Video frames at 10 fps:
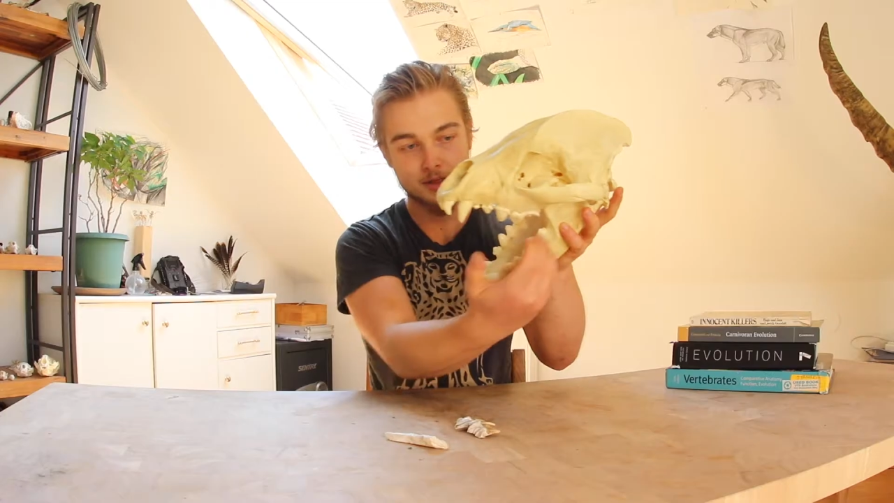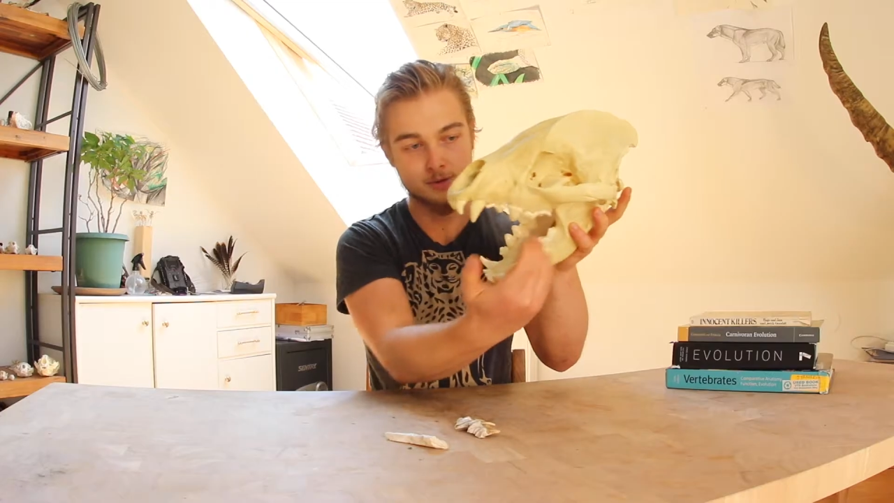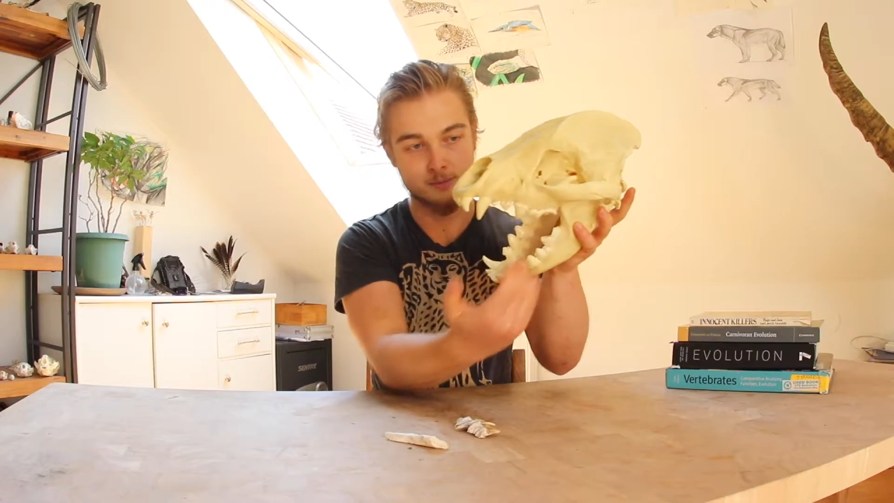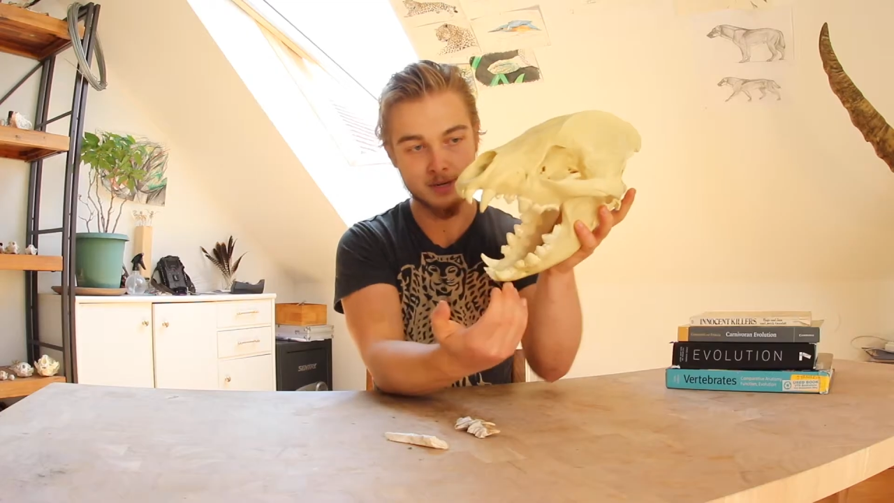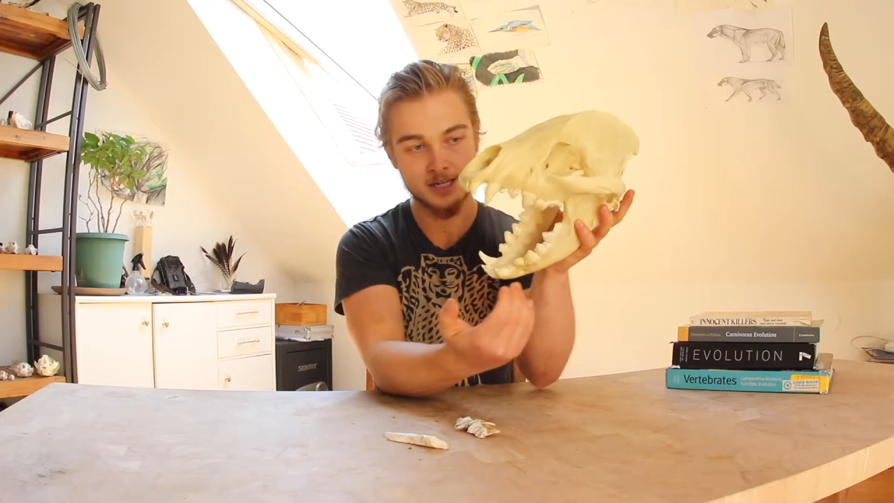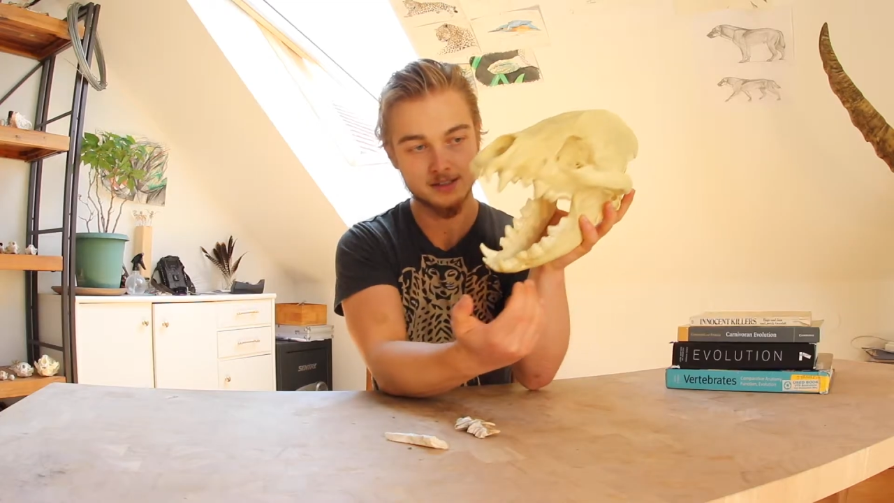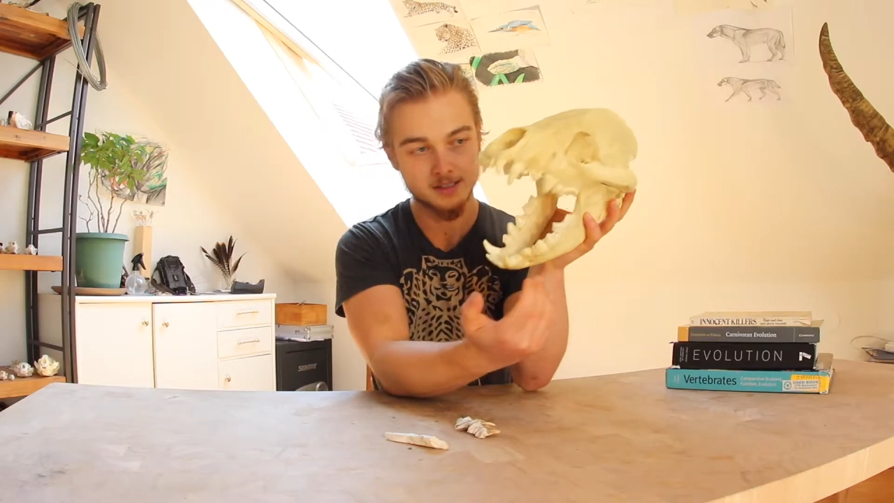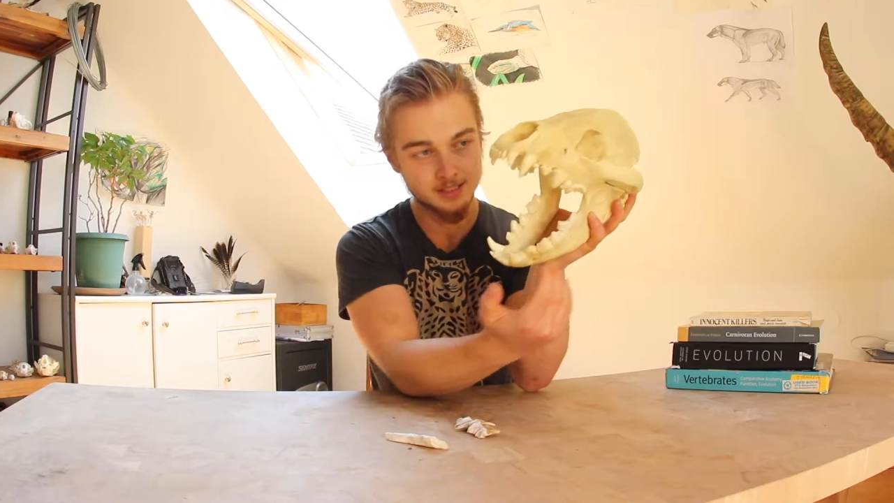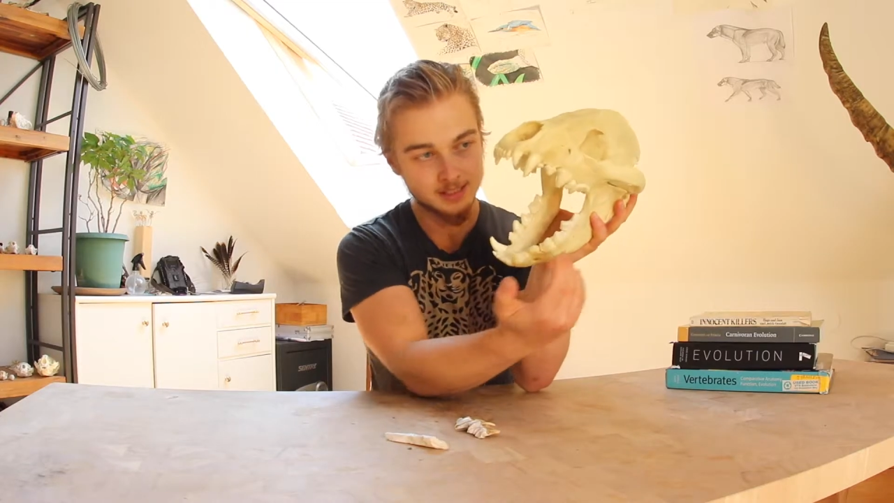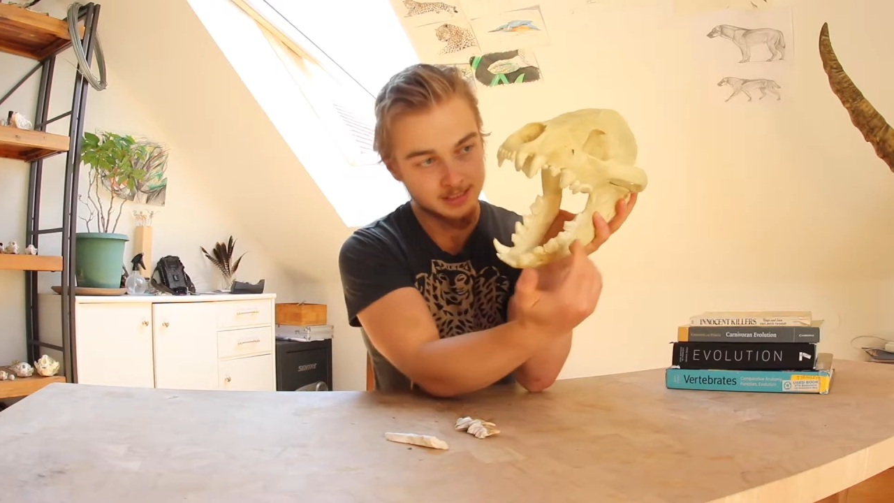cut through meat.
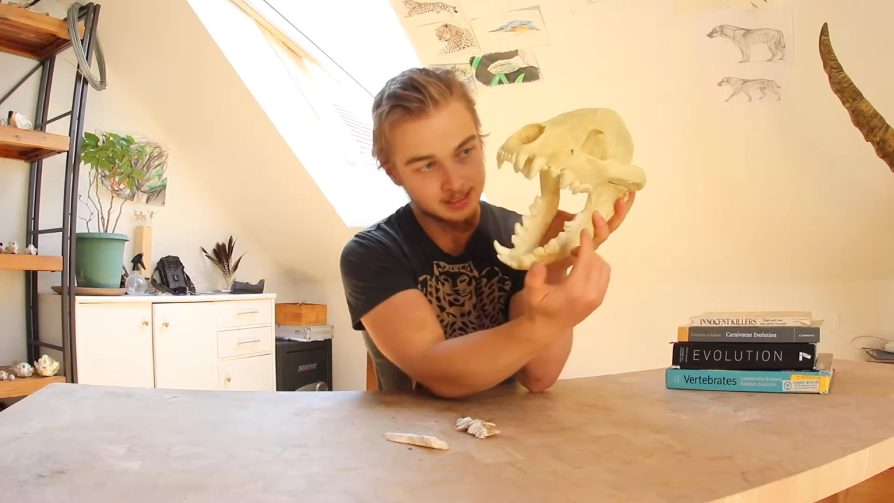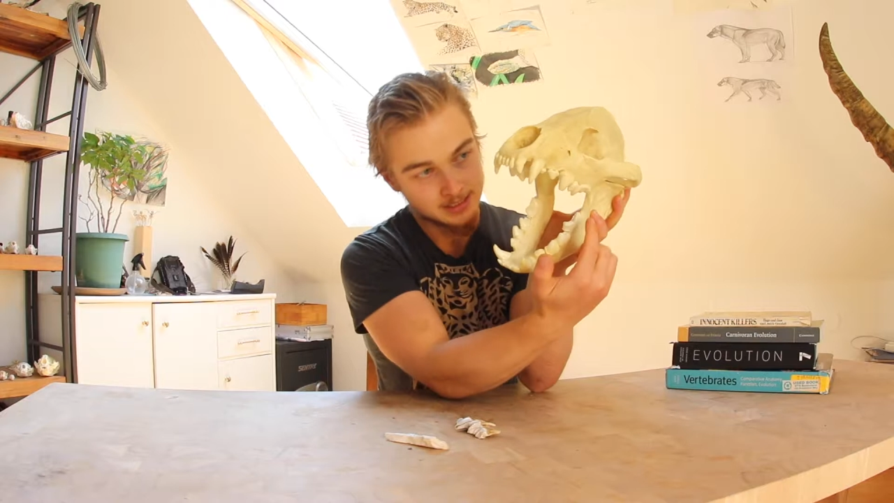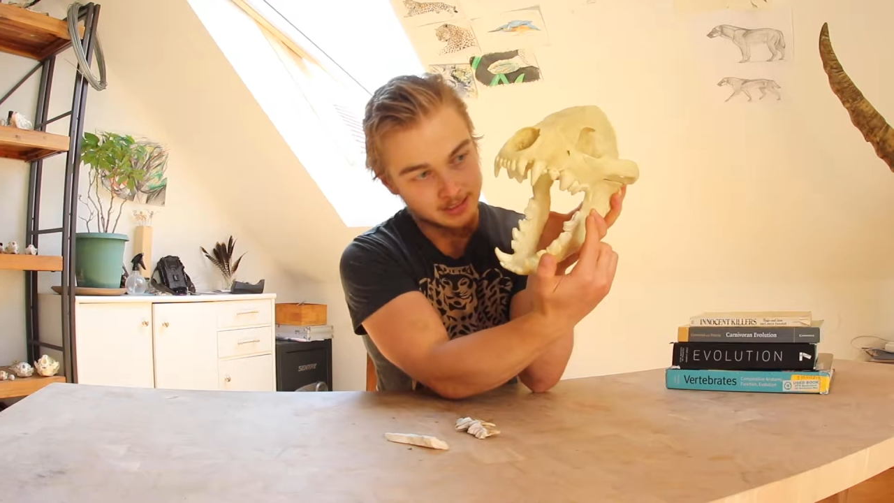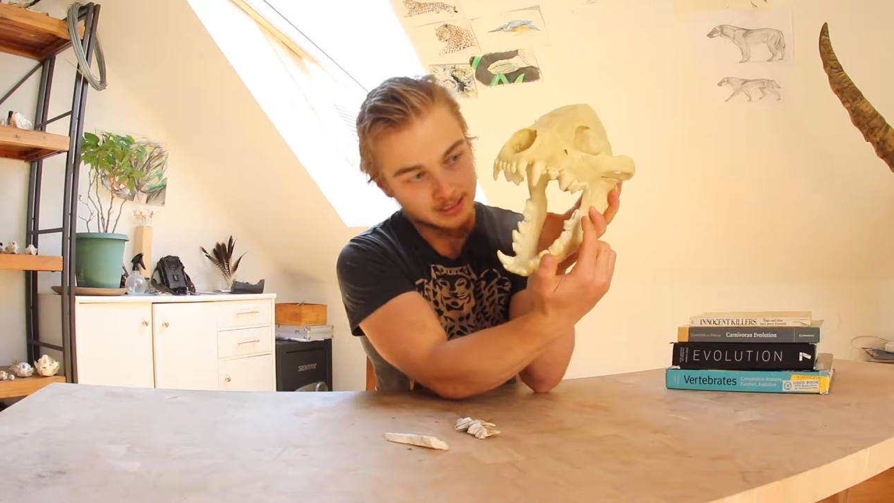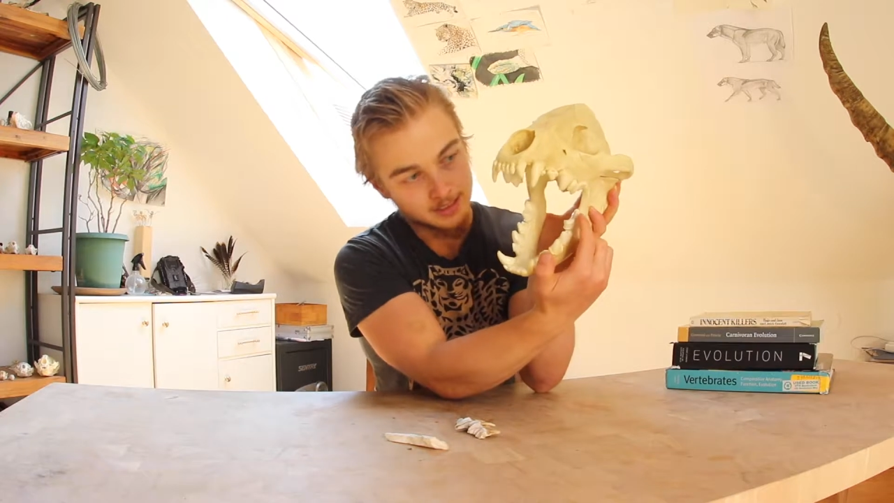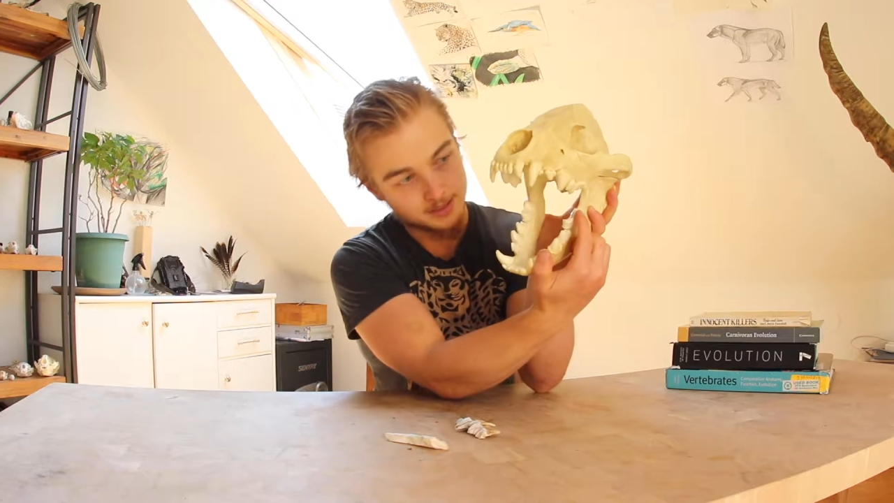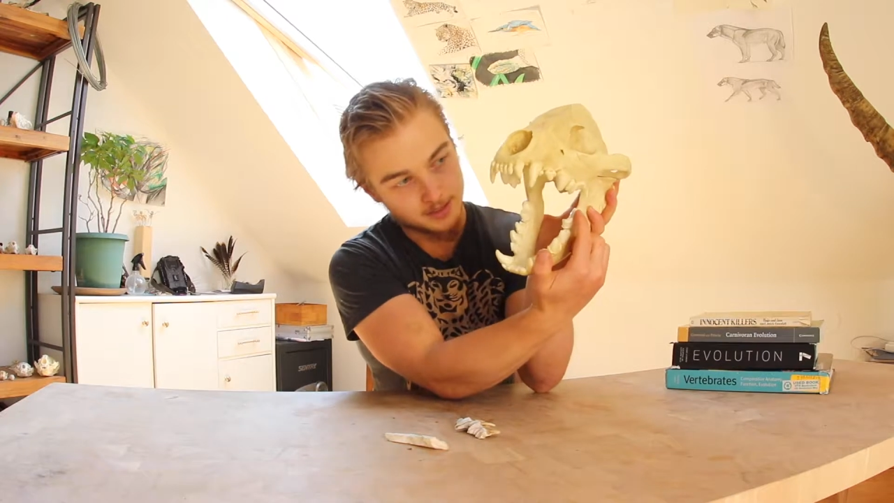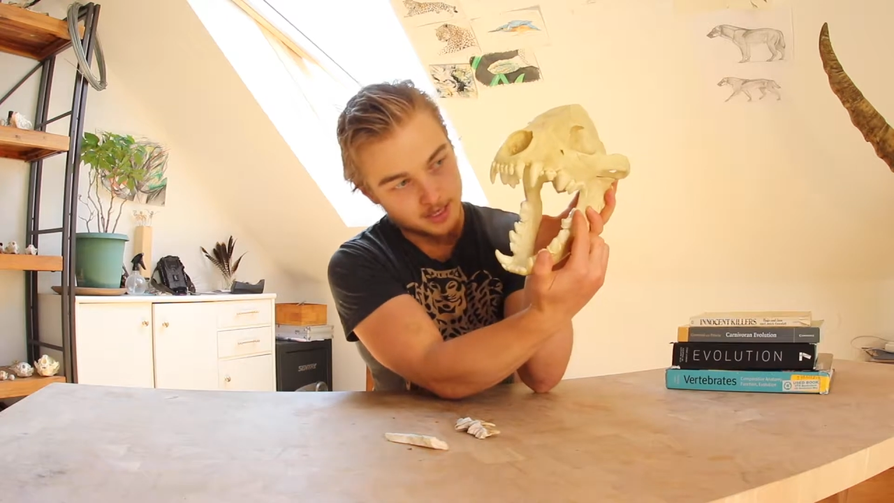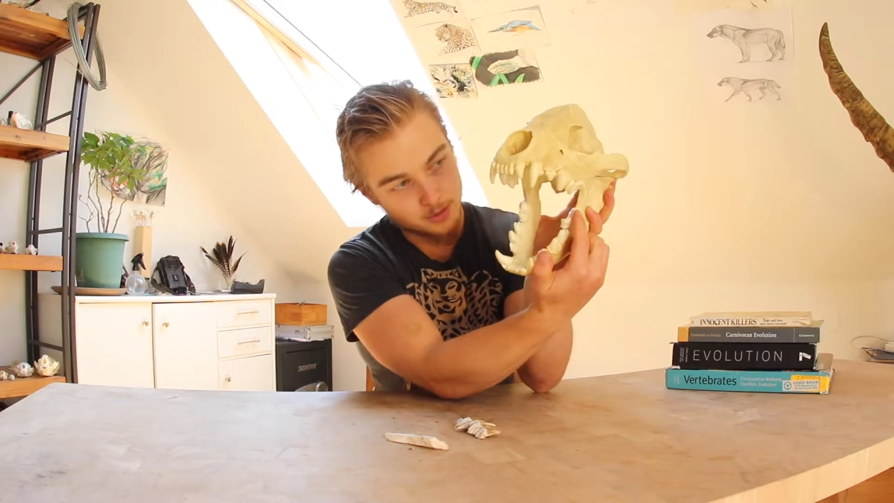They